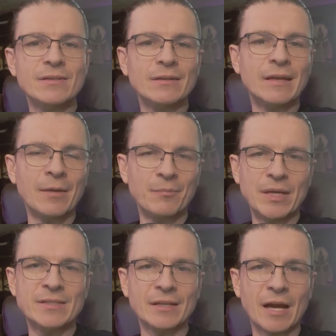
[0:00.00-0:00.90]
and
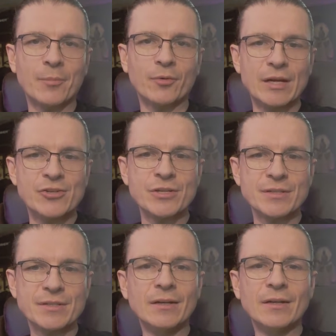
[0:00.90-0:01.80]
basic
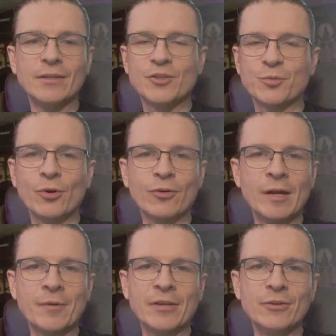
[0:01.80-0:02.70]
operations. This
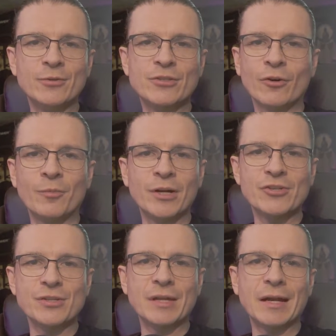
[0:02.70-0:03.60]
program can do so
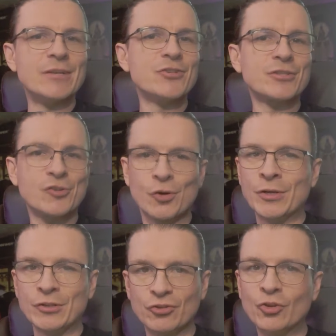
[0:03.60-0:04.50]
much that I just
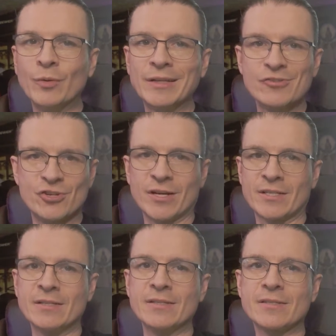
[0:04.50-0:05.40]
couldn't do it
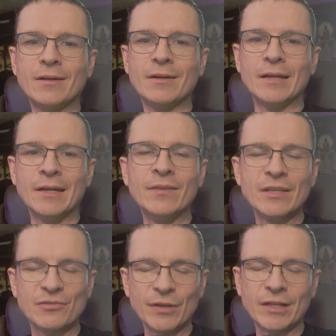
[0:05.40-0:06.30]
justice in
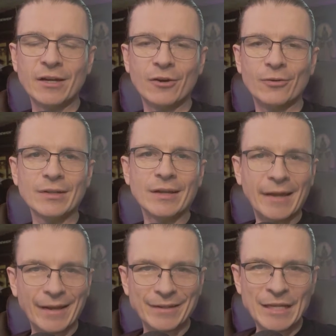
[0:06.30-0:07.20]
this video
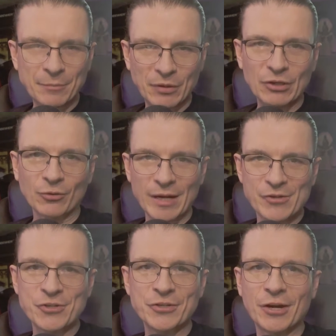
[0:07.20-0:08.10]
and keep the
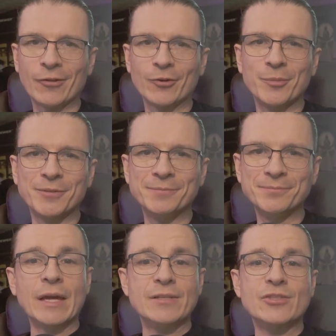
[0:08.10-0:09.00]
duration tolerable.
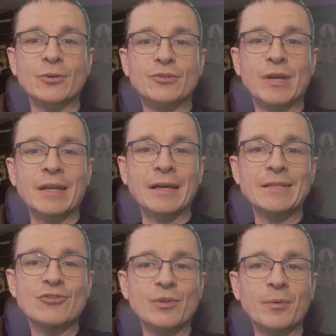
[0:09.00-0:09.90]
So to connect
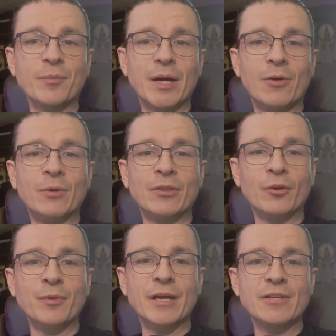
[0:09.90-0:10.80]
StreamerBot with
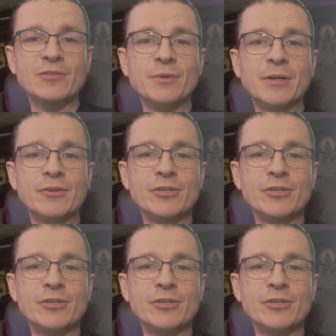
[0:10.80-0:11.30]
OBS, we are just